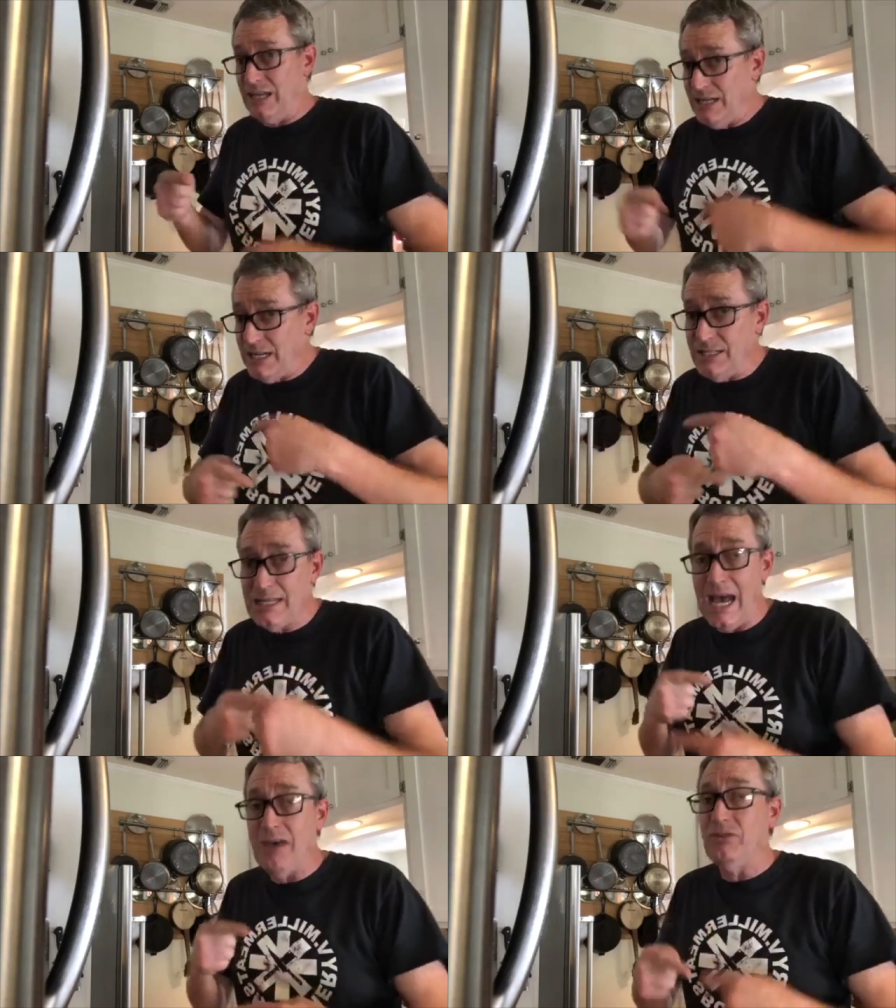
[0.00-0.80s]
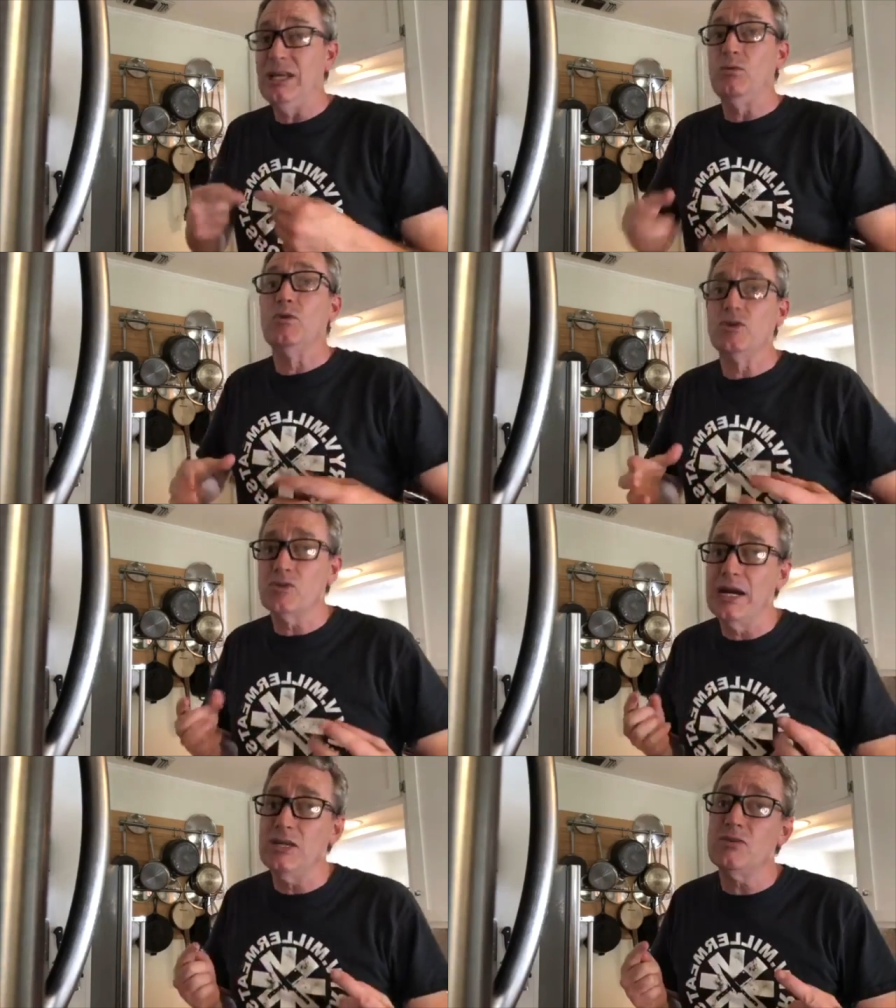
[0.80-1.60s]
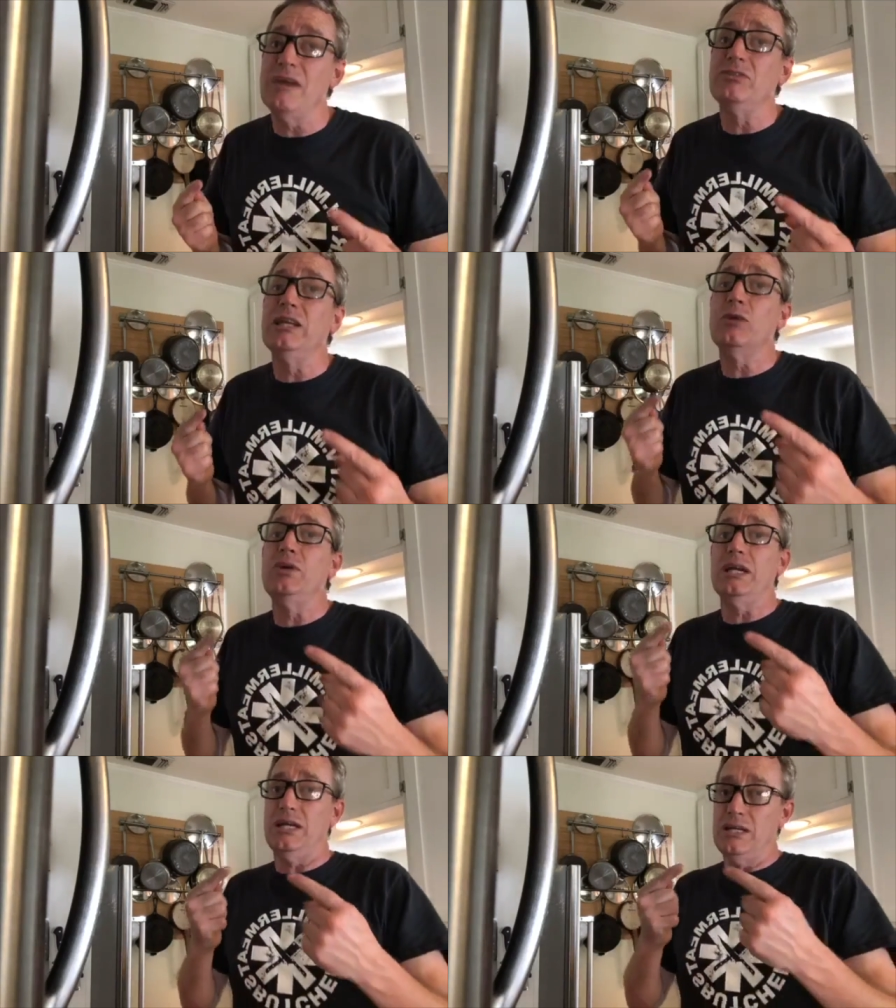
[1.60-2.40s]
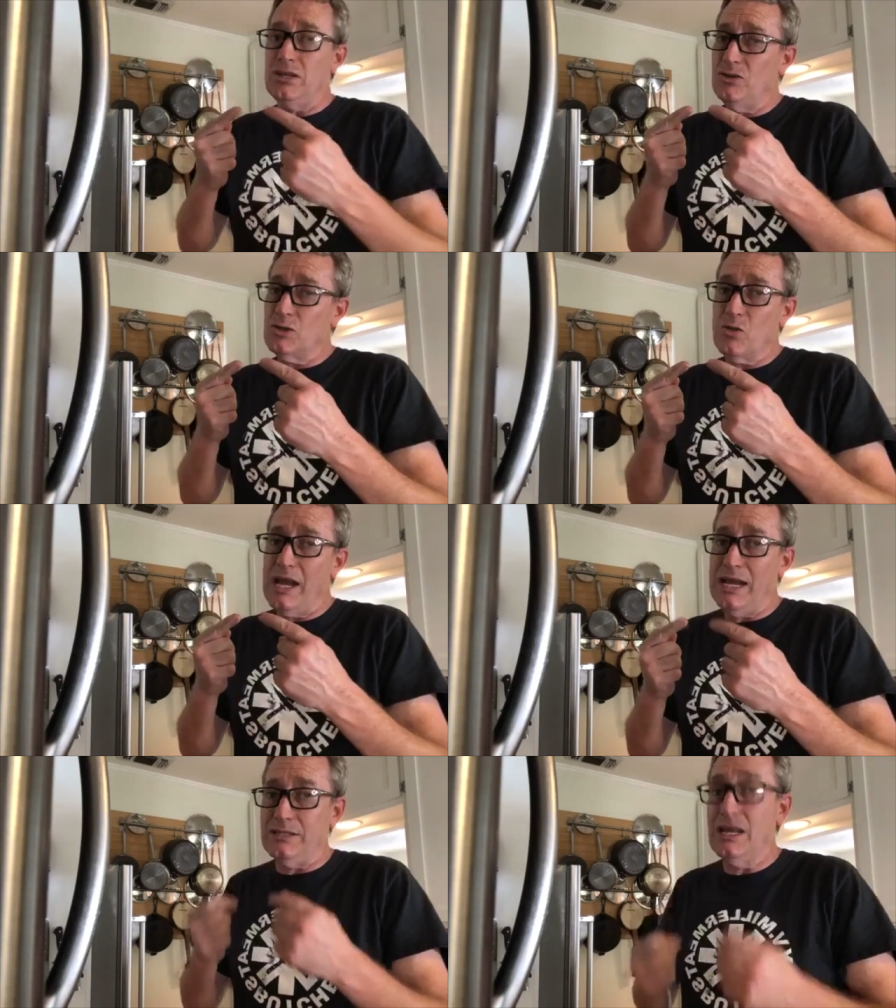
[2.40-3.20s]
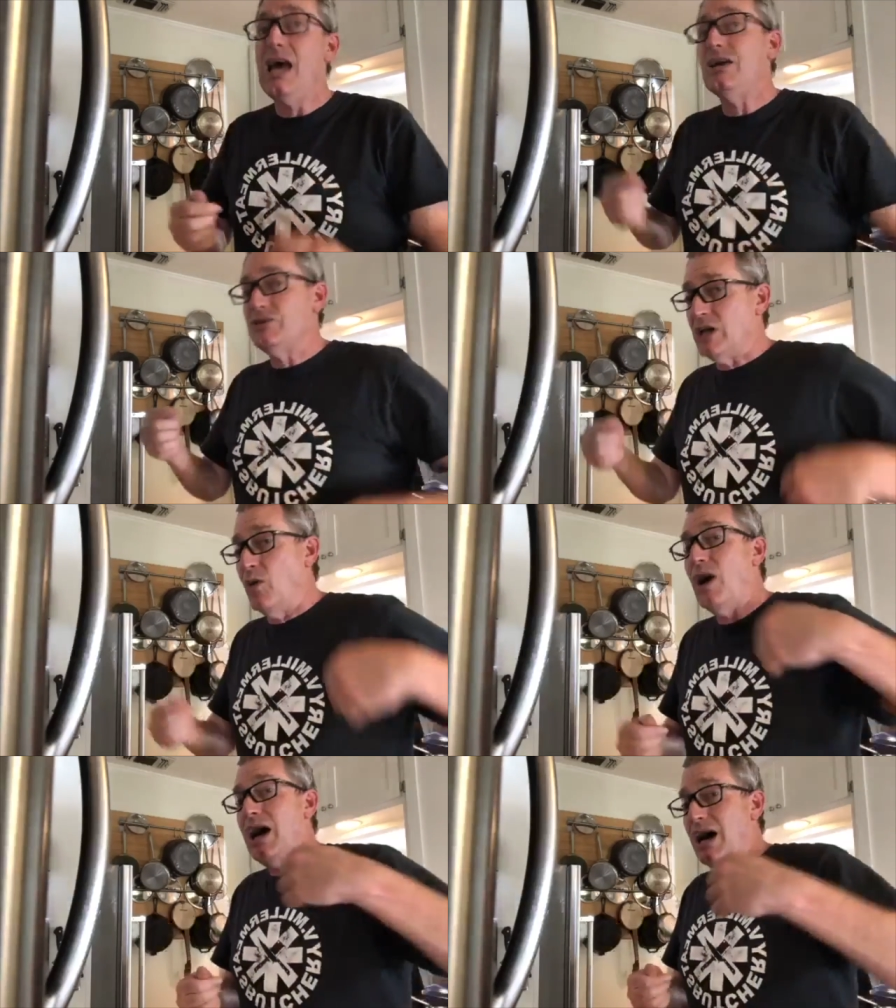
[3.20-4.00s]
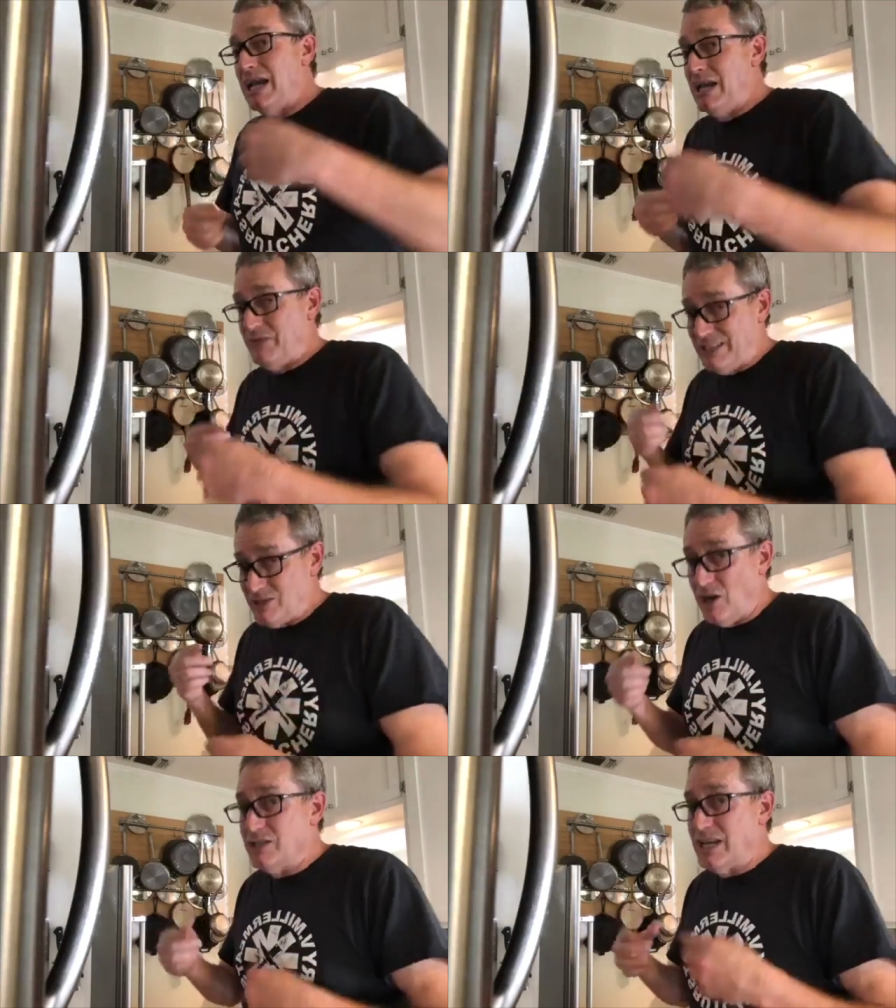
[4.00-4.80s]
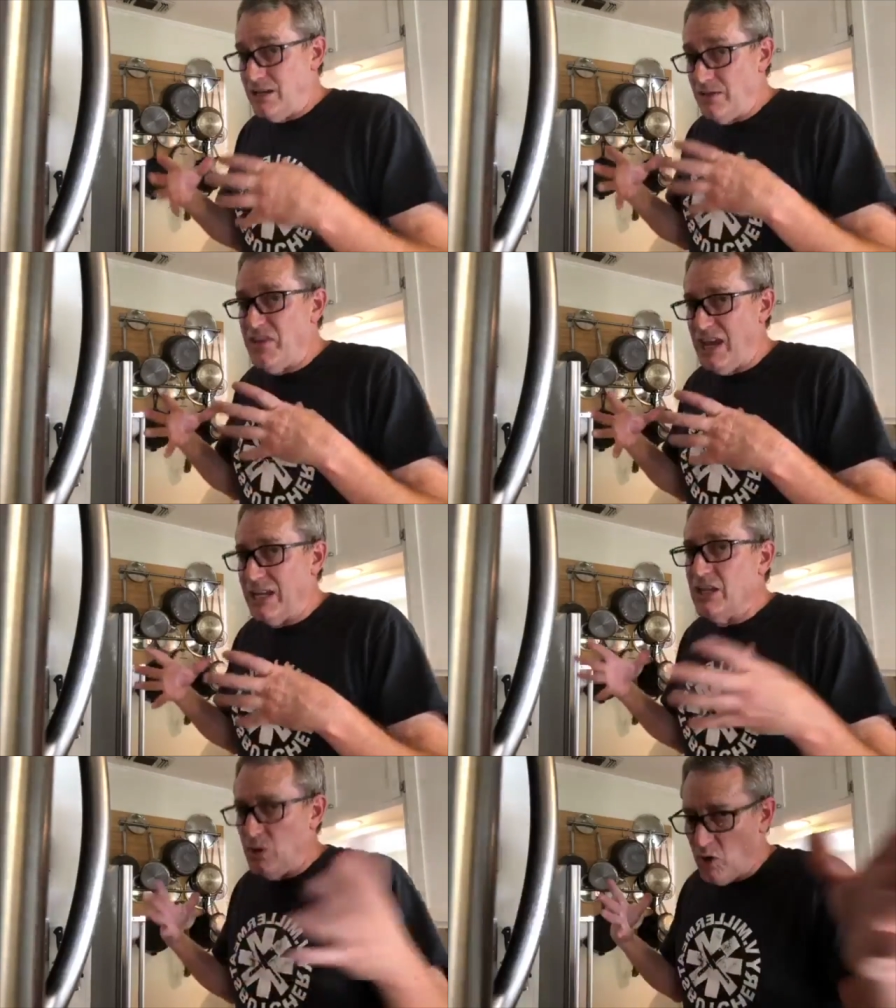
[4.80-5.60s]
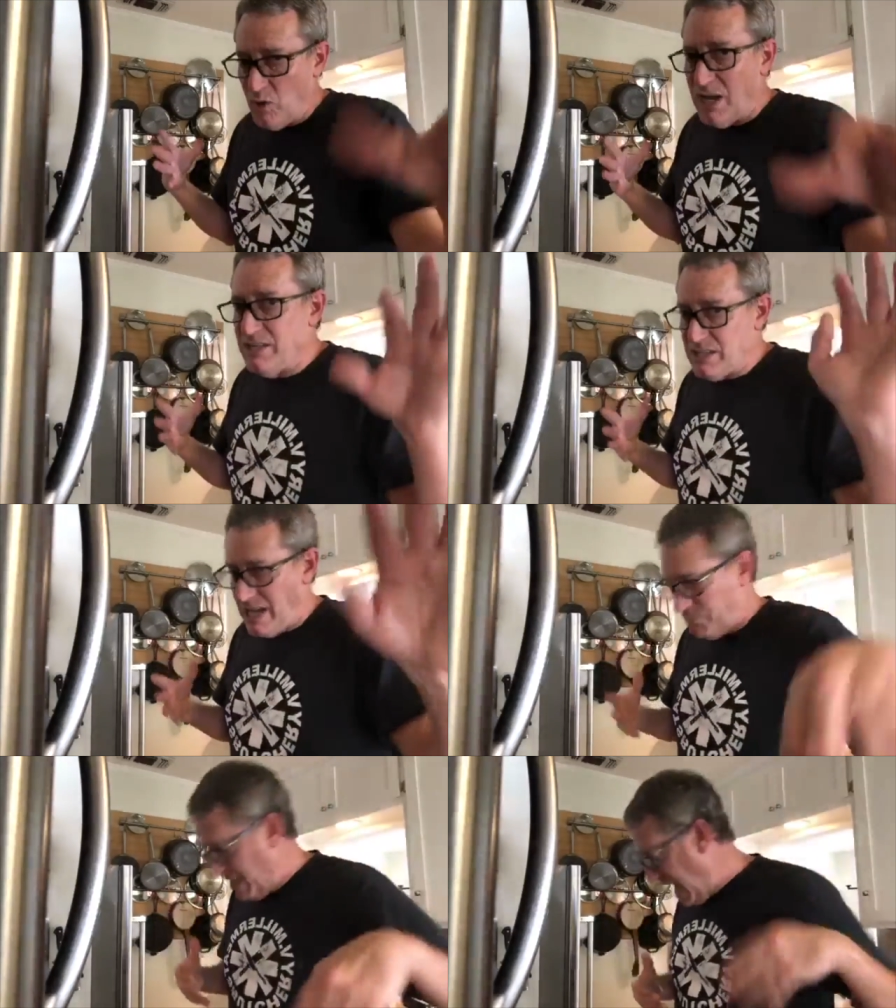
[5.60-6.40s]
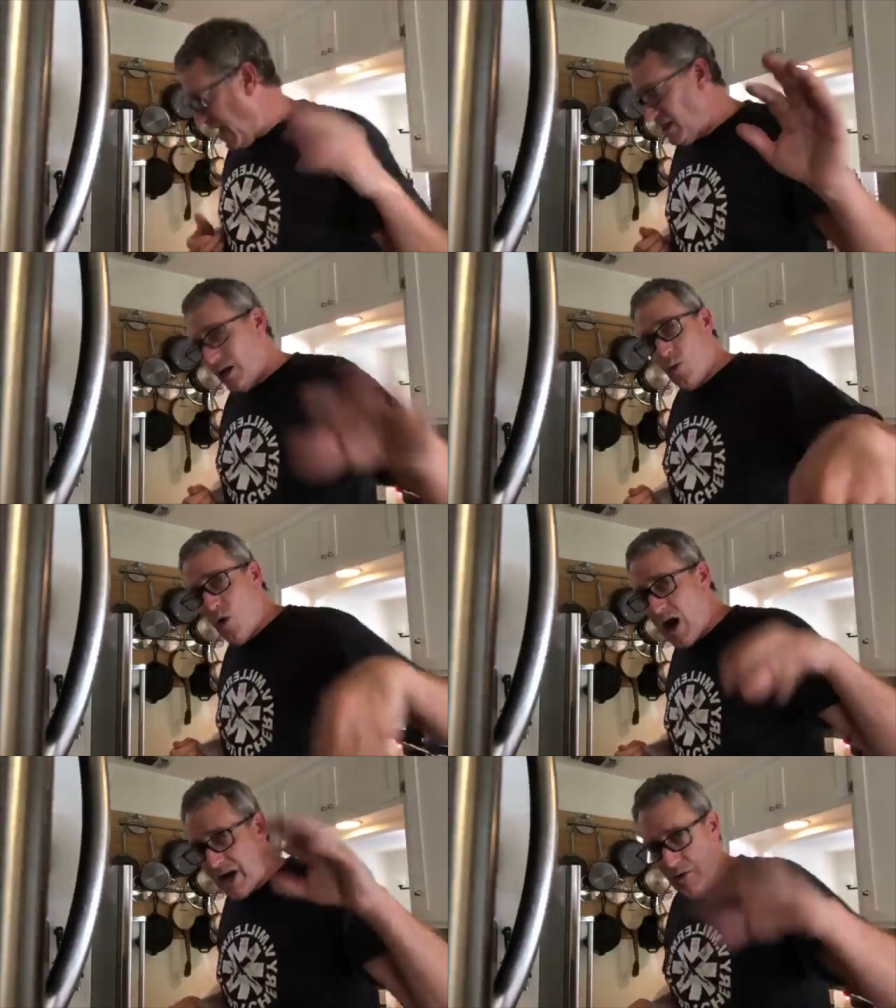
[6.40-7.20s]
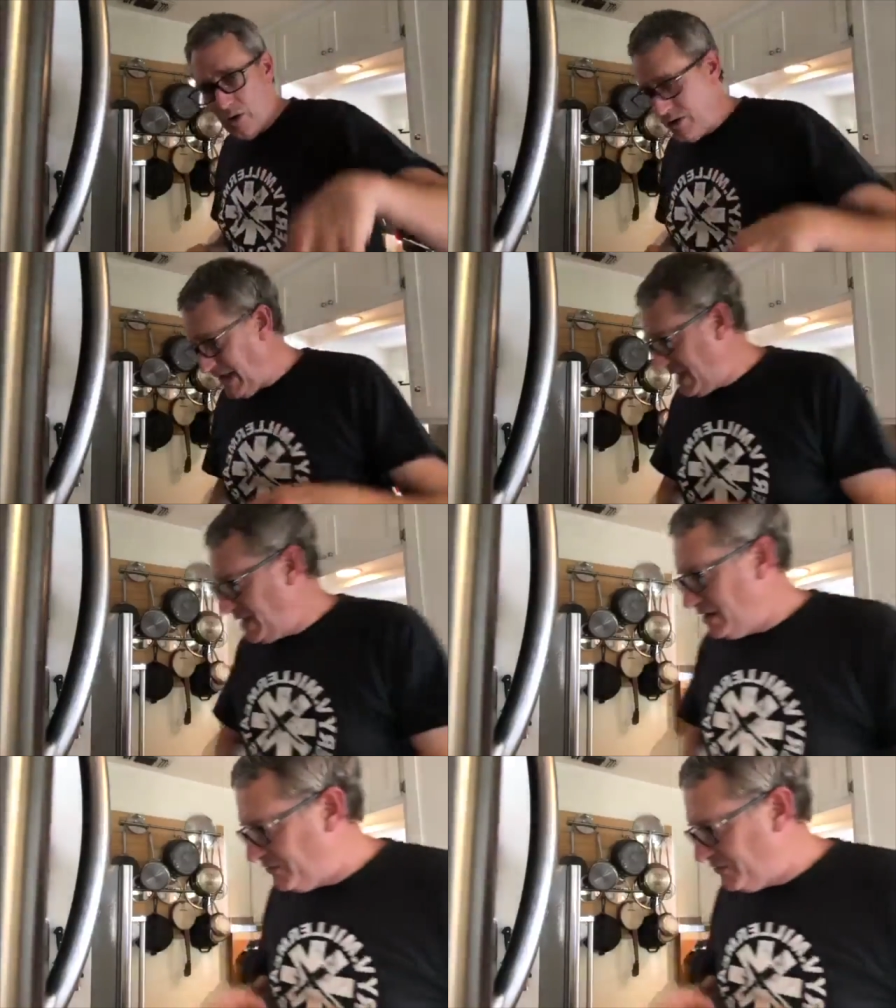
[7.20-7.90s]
It needs to have liquid. We're trying to drive liquid into those grains, so if it starts getting thick, you heard what I said. Add a little water, okay?